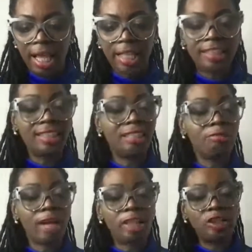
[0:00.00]
It's an
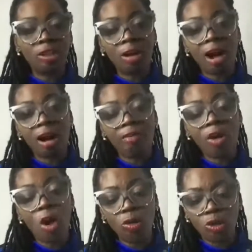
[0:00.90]
erasure of
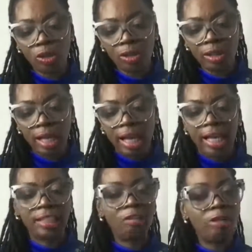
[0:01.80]
culture,
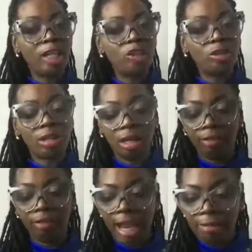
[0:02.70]
an erasure
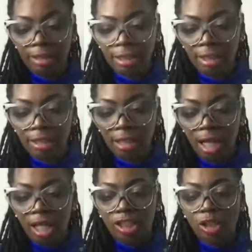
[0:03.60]
of heritage,
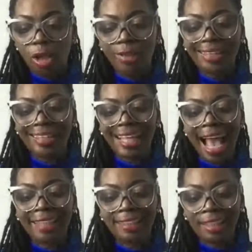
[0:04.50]
so that the
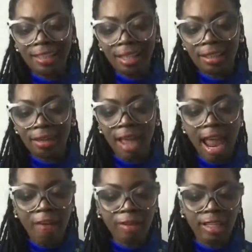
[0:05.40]
identities of
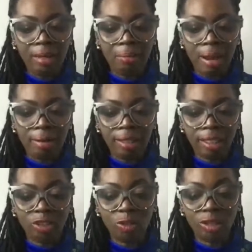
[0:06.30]
African
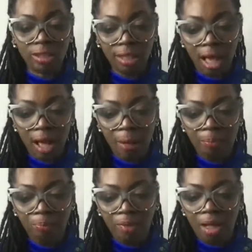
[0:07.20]
Americans, for some,